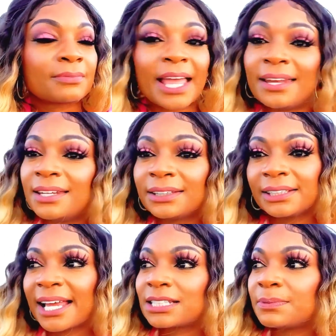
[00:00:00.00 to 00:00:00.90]
And
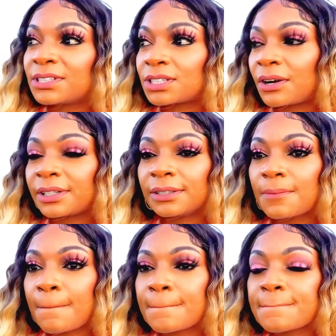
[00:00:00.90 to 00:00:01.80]
nothing has been started.
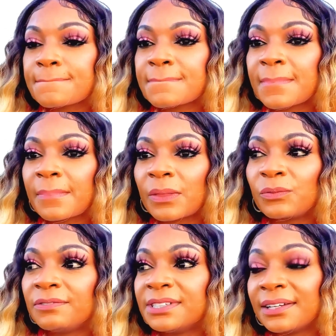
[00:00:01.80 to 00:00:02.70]

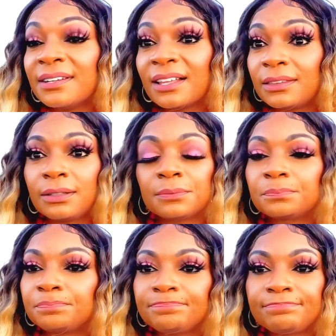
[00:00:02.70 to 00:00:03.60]
We've done nothing.
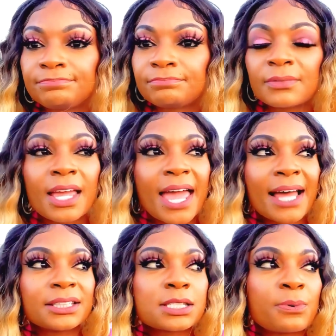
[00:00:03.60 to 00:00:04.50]

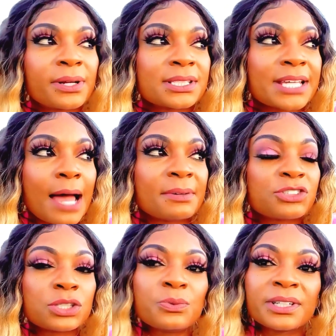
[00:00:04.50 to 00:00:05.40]
At this point in time, if
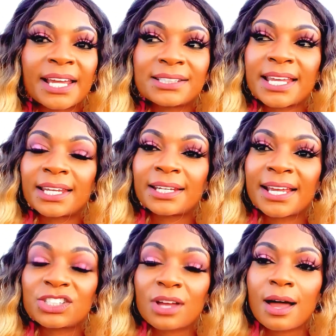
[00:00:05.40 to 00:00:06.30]
she wouldn't have taken
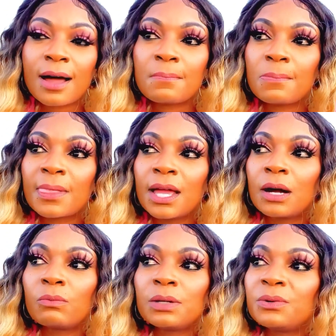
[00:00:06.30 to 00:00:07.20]
that job,
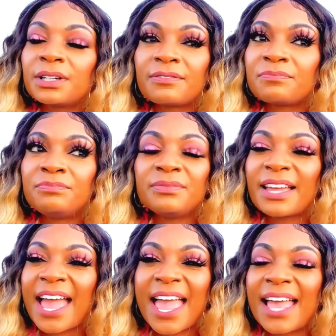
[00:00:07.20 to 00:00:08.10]
we would have
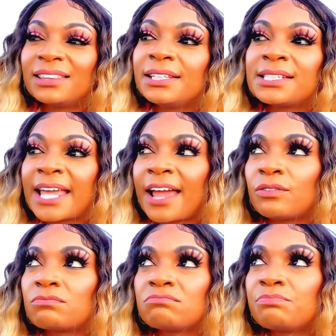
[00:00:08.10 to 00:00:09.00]
at least had
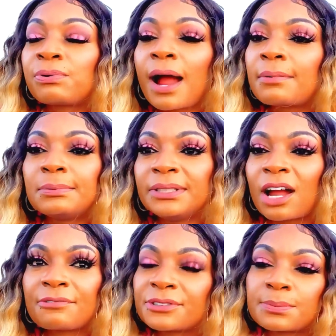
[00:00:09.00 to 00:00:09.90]
probably
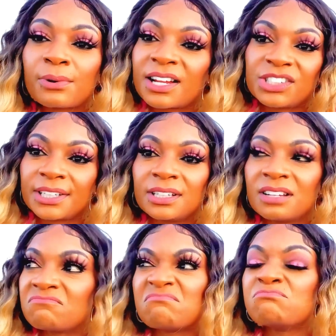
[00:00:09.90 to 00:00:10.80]
our first project
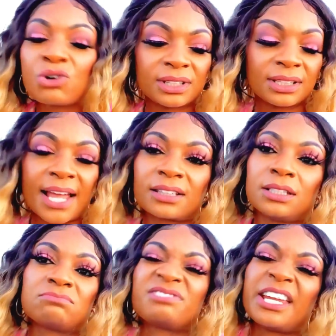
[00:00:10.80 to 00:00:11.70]
done. More than
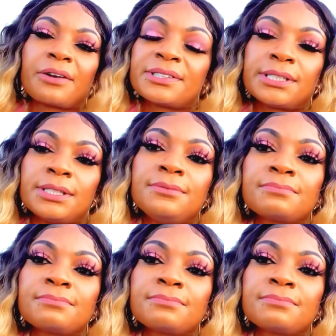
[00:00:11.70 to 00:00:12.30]
likely. Guaranteed.